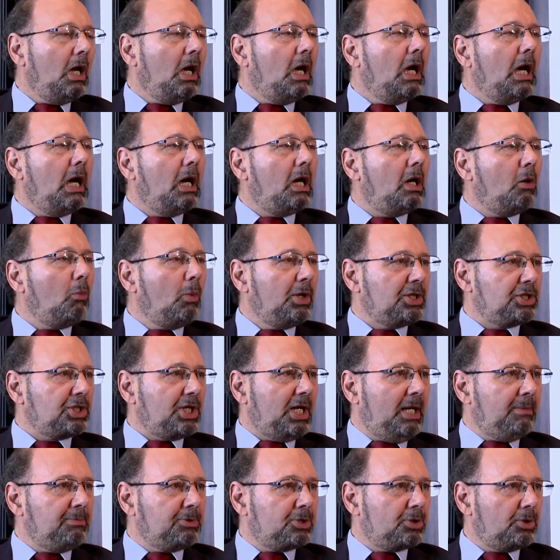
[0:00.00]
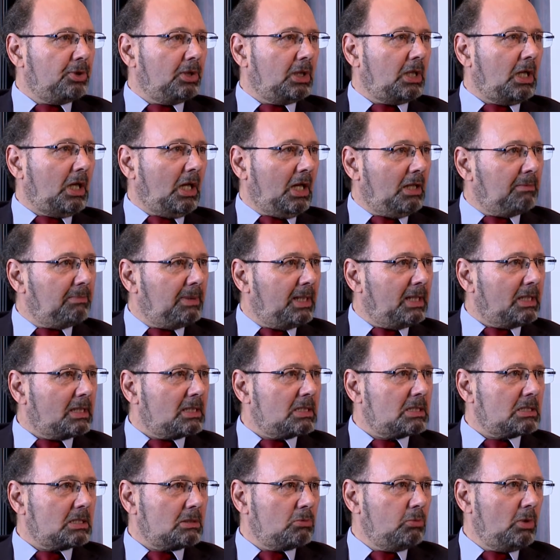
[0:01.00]
uh, which came to a
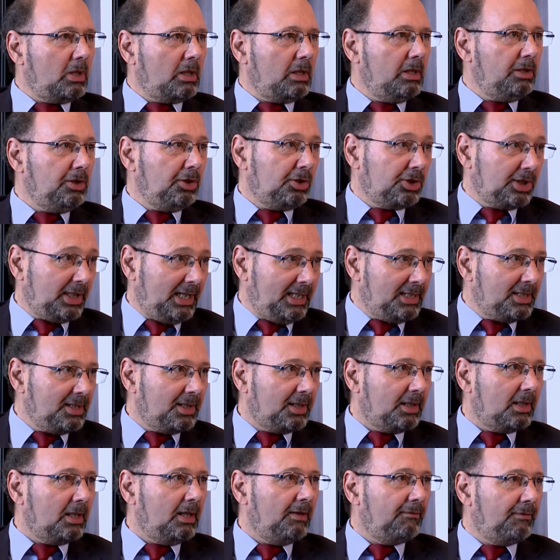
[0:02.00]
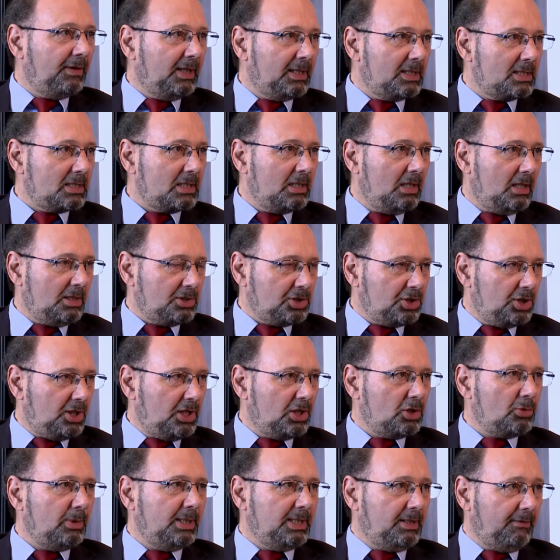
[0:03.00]
climax with the Ukrainian events last year,
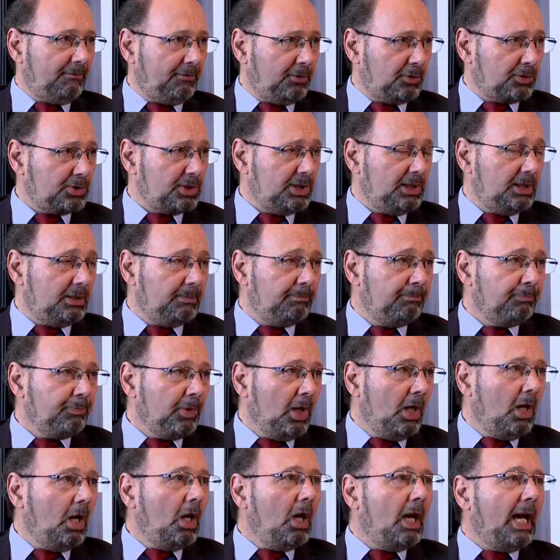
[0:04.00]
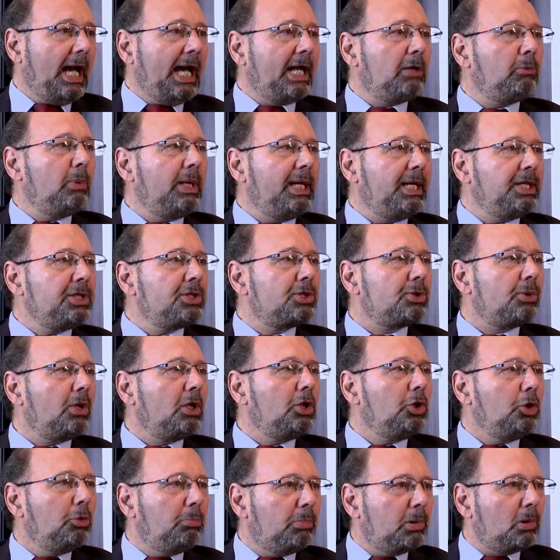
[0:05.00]
twenty fourteen, and we're into a
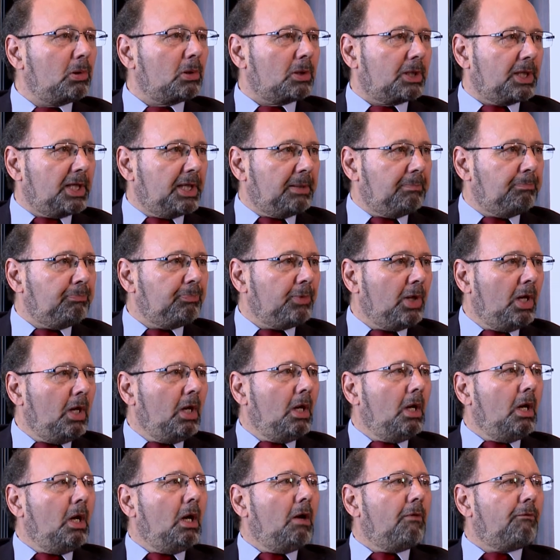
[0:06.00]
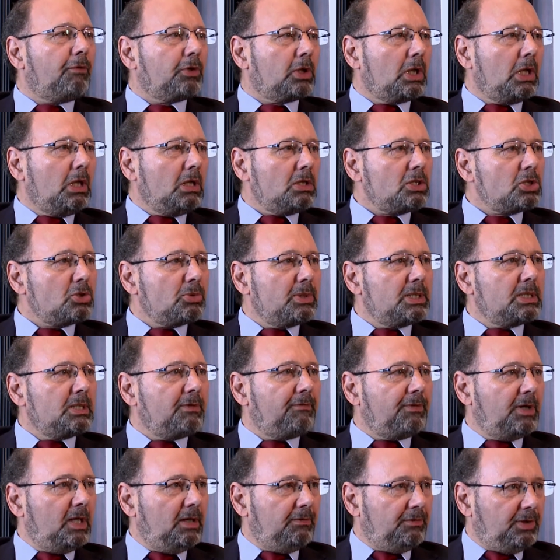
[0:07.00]
new ball game. For the last
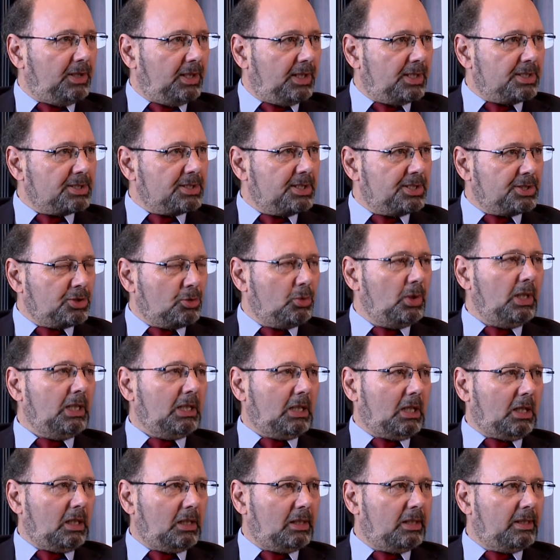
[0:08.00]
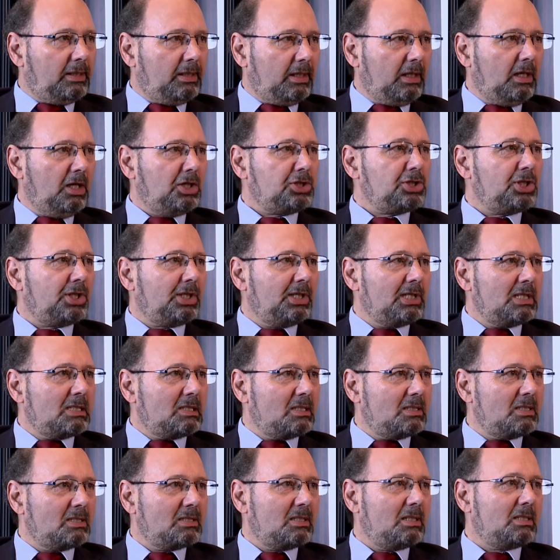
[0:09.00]
twenty-five years, it's quite clear that Russia
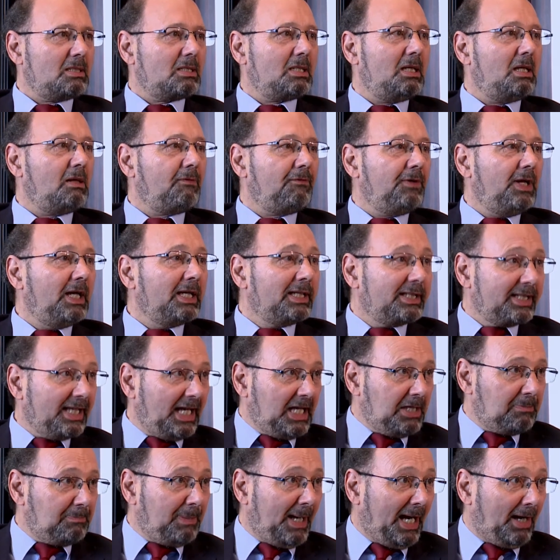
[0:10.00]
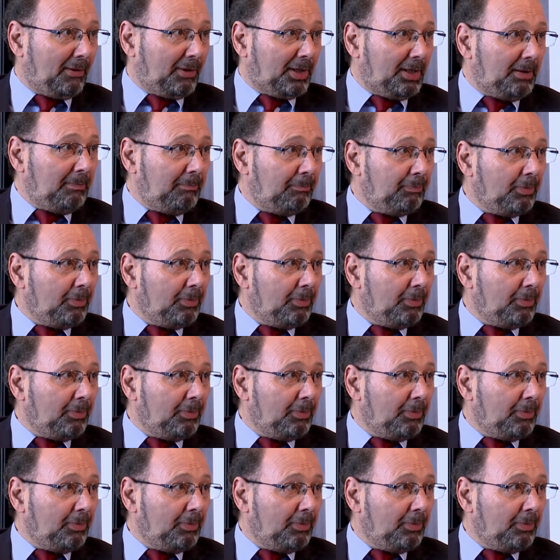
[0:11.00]
considers itself a great power,